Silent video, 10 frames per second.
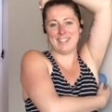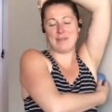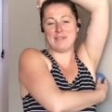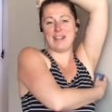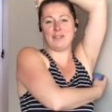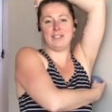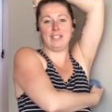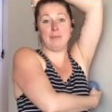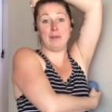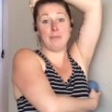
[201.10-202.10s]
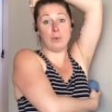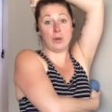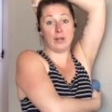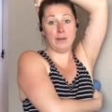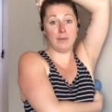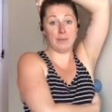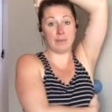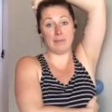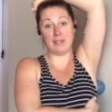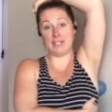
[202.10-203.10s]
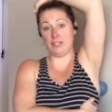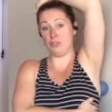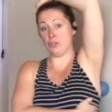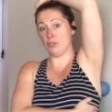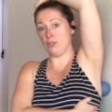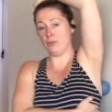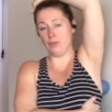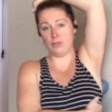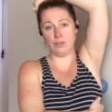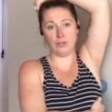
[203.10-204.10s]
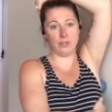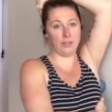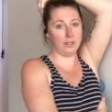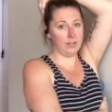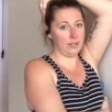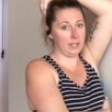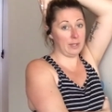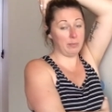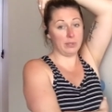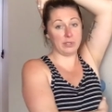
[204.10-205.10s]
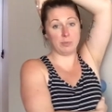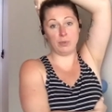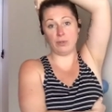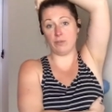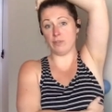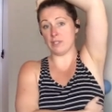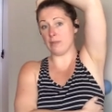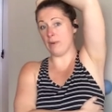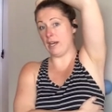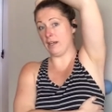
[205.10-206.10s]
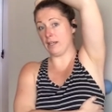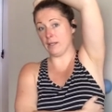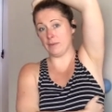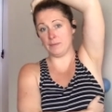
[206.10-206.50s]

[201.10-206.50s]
Come down a little bit more, maybe an inch or two, and push-pull front to back.